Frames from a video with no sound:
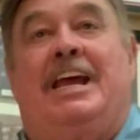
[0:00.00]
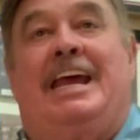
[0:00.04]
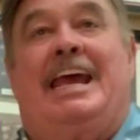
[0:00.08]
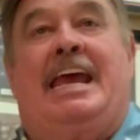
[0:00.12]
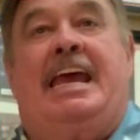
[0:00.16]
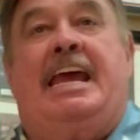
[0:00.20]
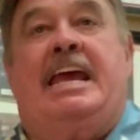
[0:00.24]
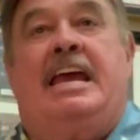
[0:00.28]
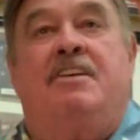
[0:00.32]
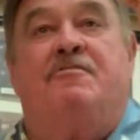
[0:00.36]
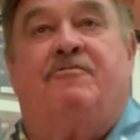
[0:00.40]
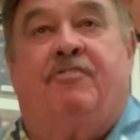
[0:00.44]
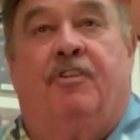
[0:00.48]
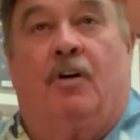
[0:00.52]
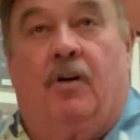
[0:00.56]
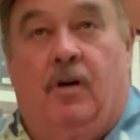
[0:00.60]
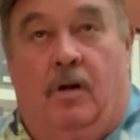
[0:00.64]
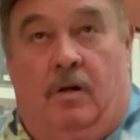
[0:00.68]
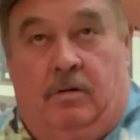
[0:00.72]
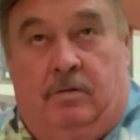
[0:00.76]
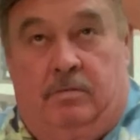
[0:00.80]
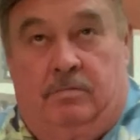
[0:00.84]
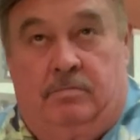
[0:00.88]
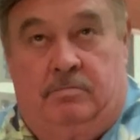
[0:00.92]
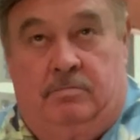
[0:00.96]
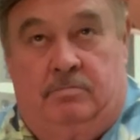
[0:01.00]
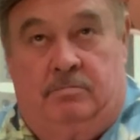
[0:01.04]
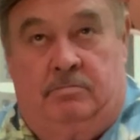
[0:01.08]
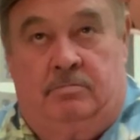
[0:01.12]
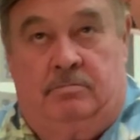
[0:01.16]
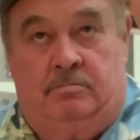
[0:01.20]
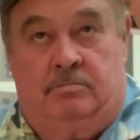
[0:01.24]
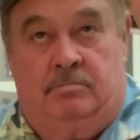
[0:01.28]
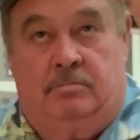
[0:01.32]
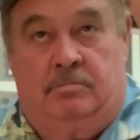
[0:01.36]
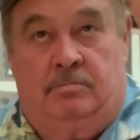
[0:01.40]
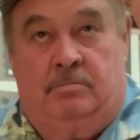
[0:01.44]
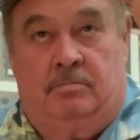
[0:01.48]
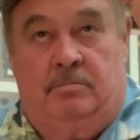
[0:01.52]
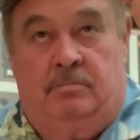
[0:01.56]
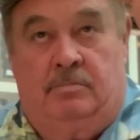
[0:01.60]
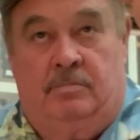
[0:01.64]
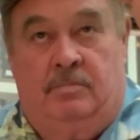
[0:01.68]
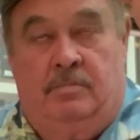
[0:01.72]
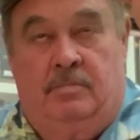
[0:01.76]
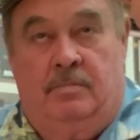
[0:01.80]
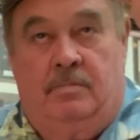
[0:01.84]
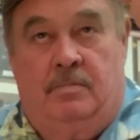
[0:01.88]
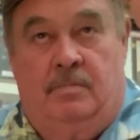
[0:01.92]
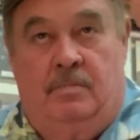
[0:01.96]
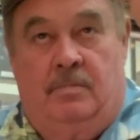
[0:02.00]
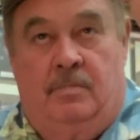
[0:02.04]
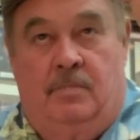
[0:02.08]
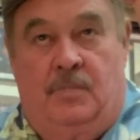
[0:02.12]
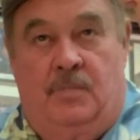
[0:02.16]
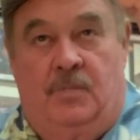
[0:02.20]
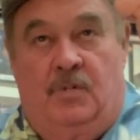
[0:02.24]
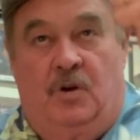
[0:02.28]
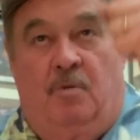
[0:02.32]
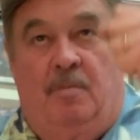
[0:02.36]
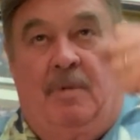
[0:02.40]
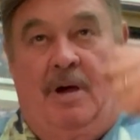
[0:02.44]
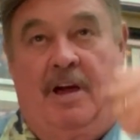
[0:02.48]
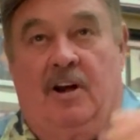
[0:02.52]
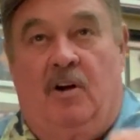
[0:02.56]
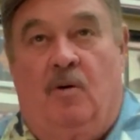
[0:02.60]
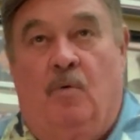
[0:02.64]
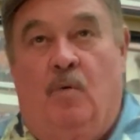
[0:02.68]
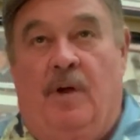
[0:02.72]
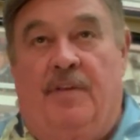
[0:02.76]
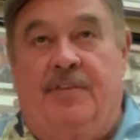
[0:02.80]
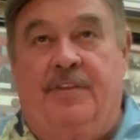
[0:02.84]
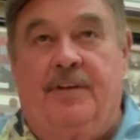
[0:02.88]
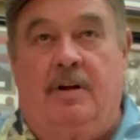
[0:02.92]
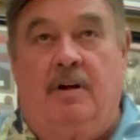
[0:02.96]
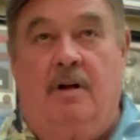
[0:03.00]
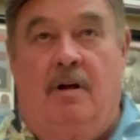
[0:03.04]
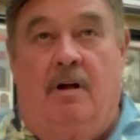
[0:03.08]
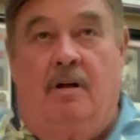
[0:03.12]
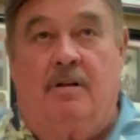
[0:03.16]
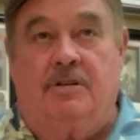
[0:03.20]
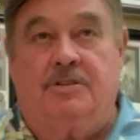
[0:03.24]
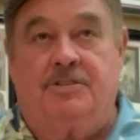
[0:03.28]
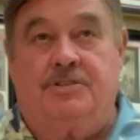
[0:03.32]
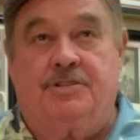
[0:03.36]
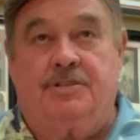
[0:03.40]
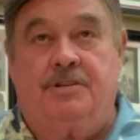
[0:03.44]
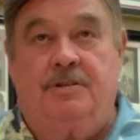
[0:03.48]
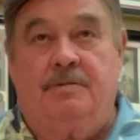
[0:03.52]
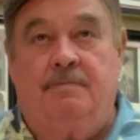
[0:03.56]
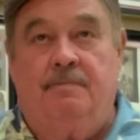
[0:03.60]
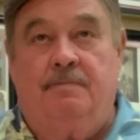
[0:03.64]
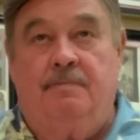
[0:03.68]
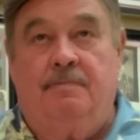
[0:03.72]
evil no matter what the cost.